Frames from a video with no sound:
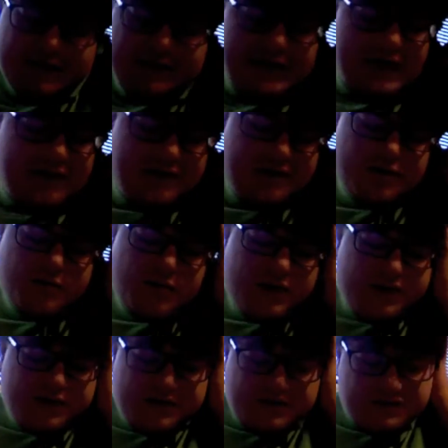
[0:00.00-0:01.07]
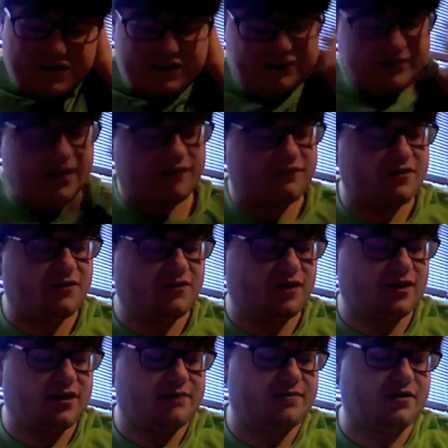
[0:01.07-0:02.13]
David wanted to show Stephanie
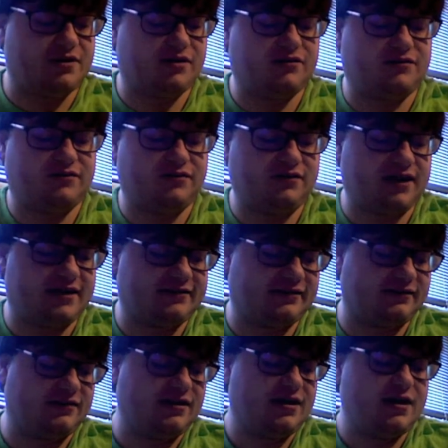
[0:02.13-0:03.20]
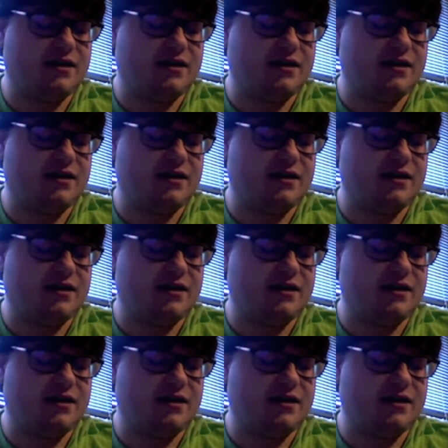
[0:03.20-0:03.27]
where he put her suitcases,